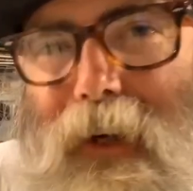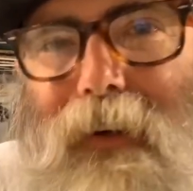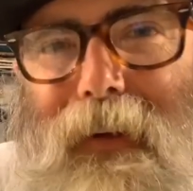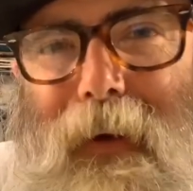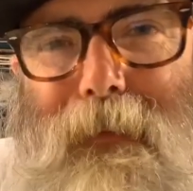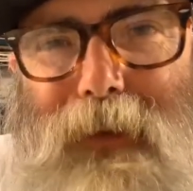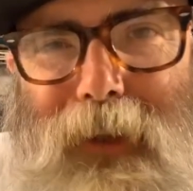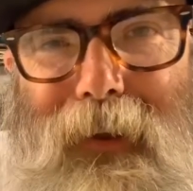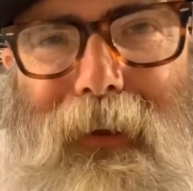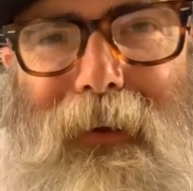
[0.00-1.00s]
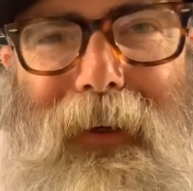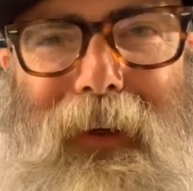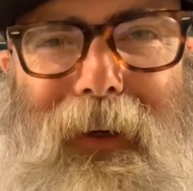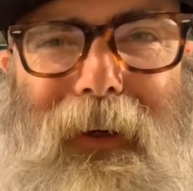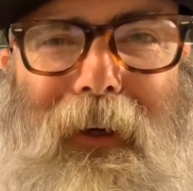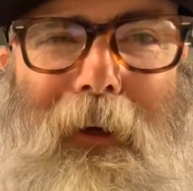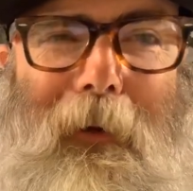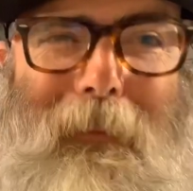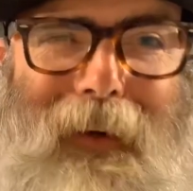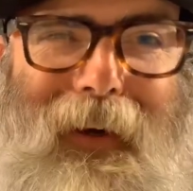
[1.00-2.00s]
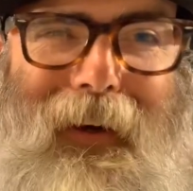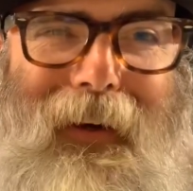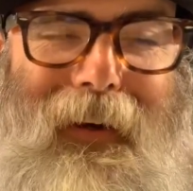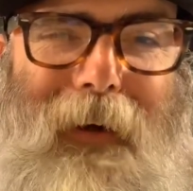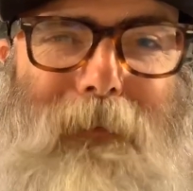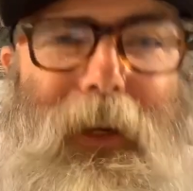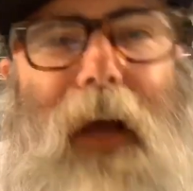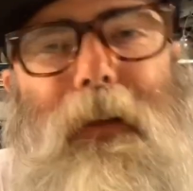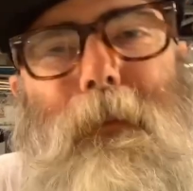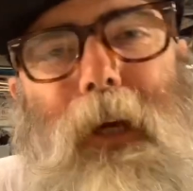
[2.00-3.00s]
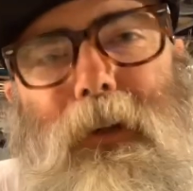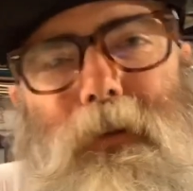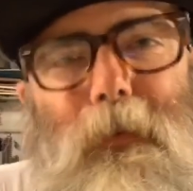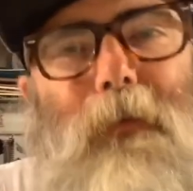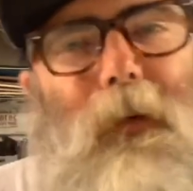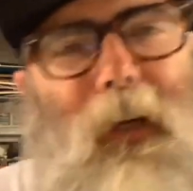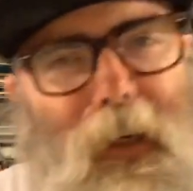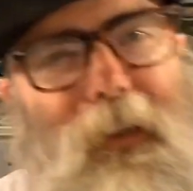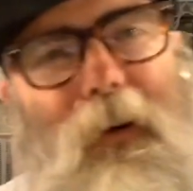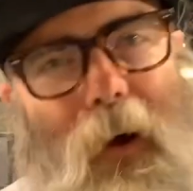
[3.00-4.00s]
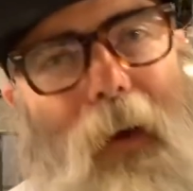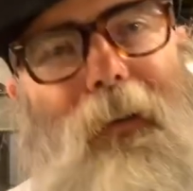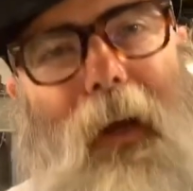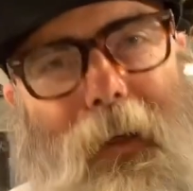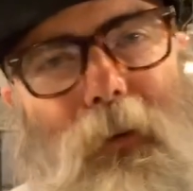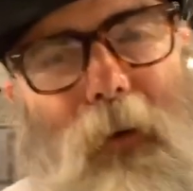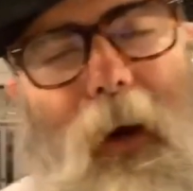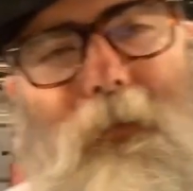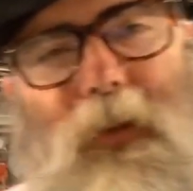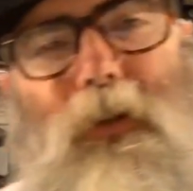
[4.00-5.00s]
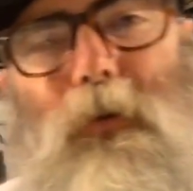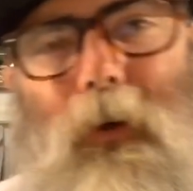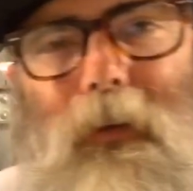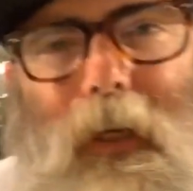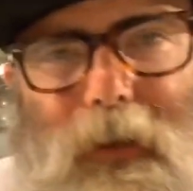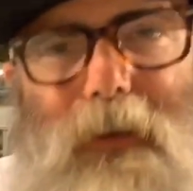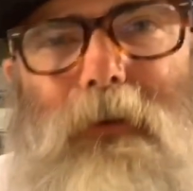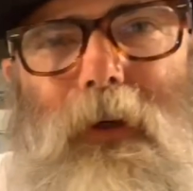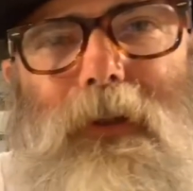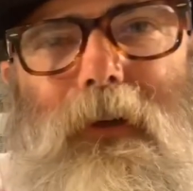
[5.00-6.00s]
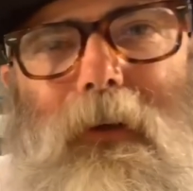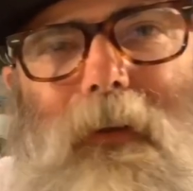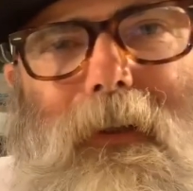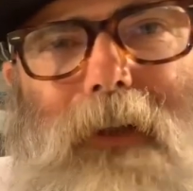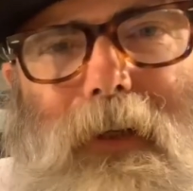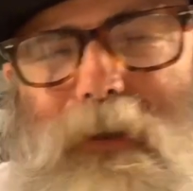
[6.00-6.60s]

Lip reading: them to my, the Makers Movement is an online craft school. That's Chris Gurley just